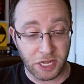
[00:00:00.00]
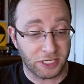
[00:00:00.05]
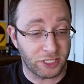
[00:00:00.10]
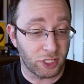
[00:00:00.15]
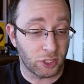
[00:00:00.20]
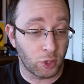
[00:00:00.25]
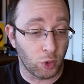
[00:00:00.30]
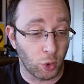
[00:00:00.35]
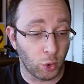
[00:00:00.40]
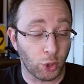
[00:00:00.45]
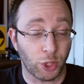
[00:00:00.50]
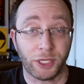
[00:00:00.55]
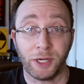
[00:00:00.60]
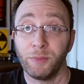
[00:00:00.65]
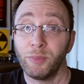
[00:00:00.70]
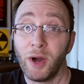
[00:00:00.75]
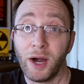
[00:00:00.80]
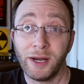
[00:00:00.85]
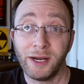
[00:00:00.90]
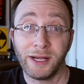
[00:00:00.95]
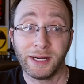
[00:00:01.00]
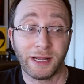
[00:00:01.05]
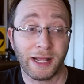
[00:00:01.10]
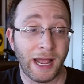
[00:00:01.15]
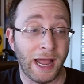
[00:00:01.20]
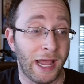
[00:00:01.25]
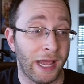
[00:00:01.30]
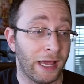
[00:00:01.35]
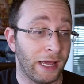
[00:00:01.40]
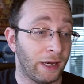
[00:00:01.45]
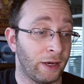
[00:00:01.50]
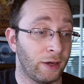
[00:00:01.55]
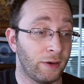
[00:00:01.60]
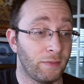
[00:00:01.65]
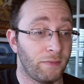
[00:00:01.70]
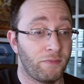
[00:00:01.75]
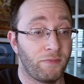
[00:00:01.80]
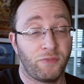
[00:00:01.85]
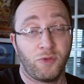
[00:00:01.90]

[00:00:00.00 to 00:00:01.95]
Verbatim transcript: it's a cool looking product and